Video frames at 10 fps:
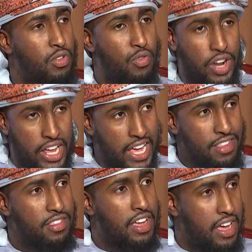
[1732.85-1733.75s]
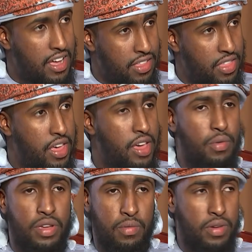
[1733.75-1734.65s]
We've got a guest
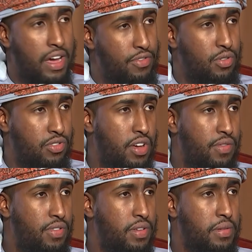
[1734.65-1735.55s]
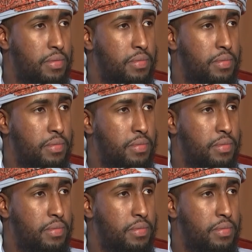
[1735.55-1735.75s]
there, we have to serve."